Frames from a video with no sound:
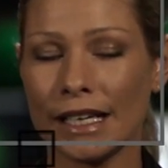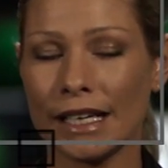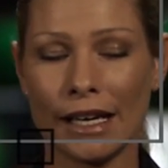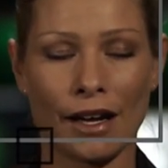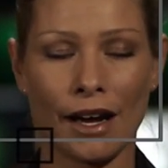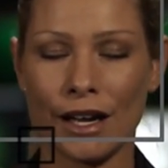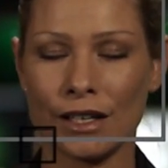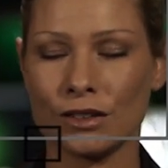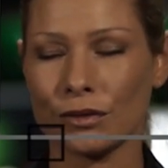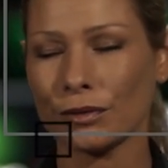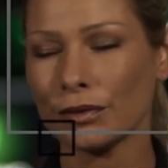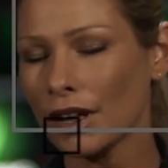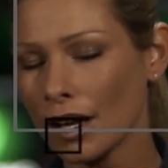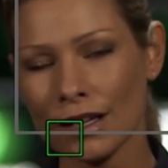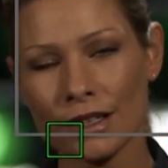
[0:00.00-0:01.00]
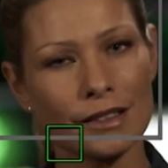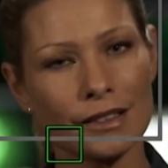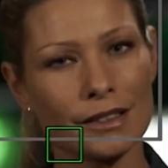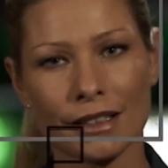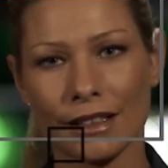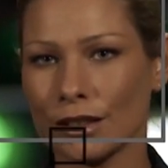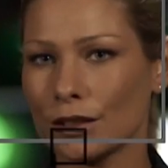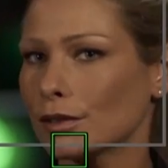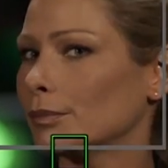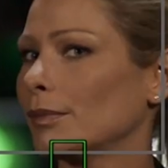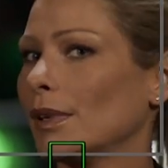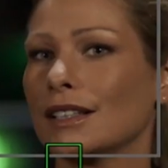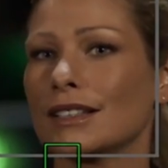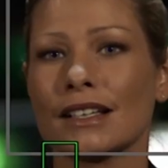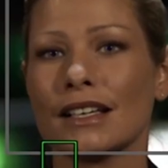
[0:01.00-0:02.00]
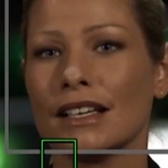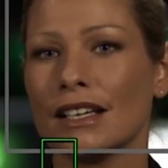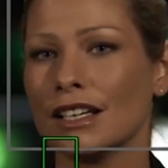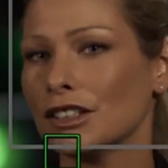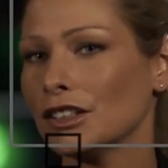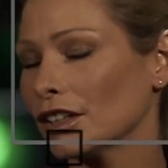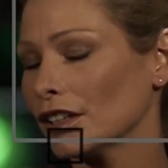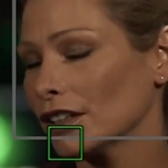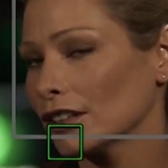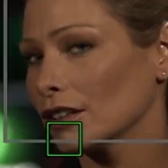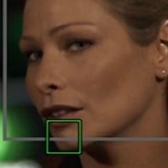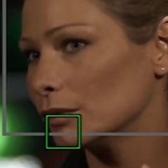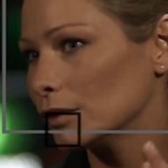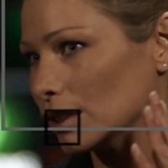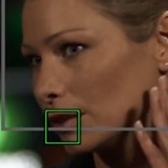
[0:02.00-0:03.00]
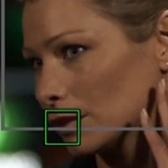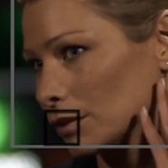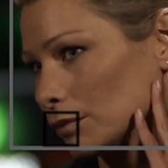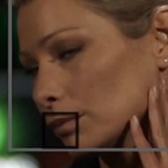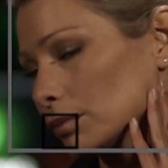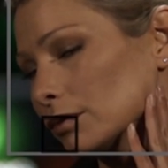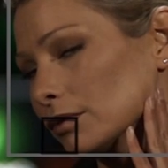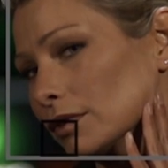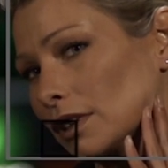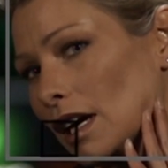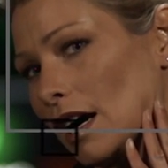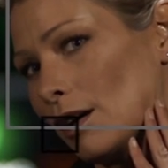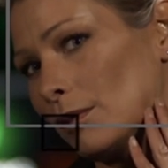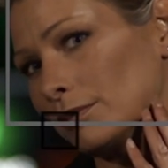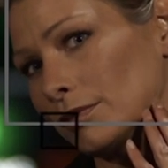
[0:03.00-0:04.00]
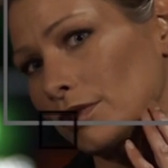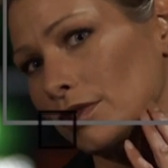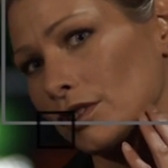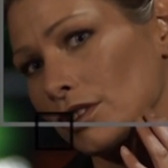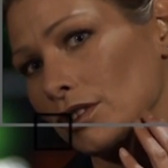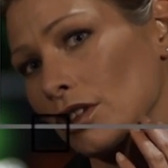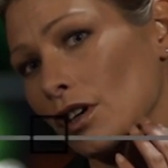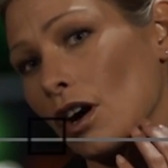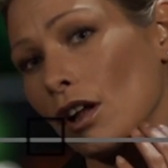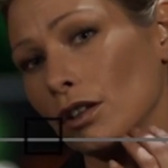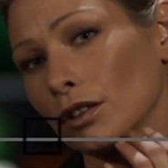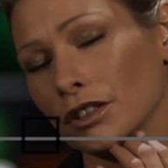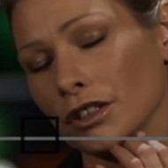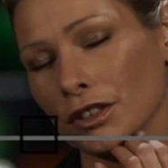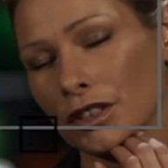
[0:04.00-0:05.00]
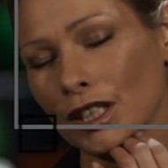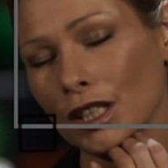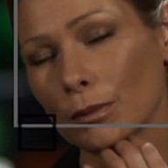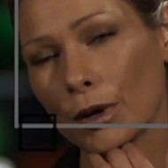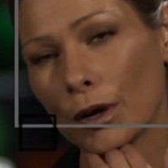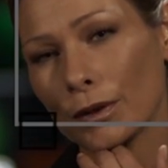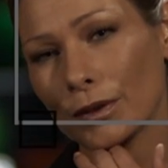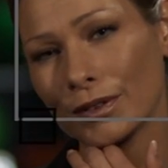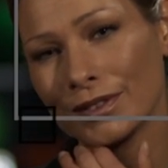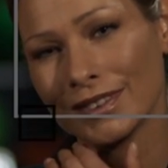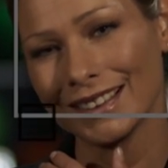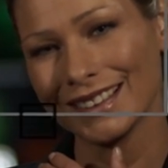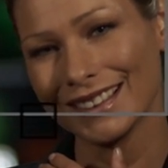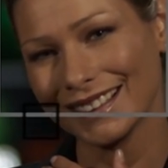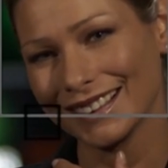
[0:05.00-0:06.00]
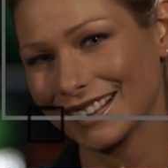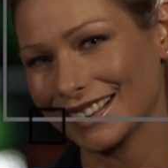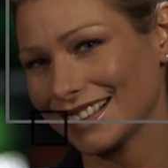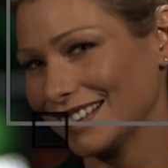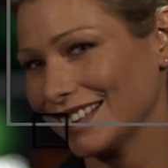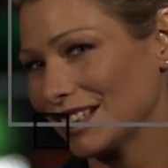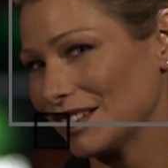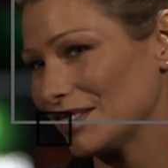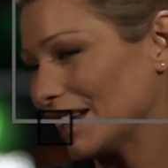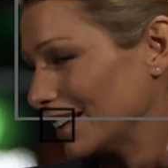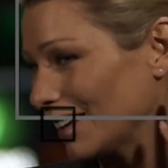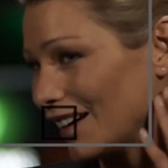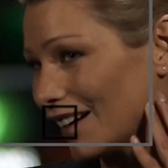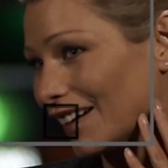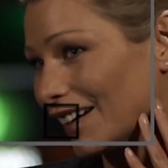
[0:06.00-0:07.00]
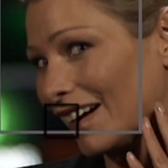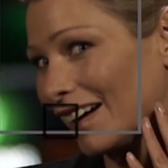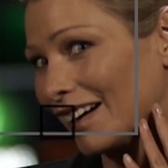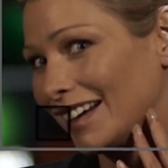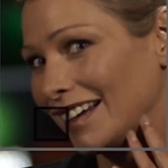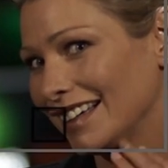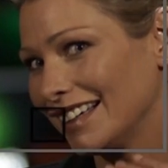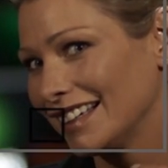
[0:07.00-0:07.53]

Right. It, it hides flaws. It makes your, your um, call it your cheekbone look a little bit longer.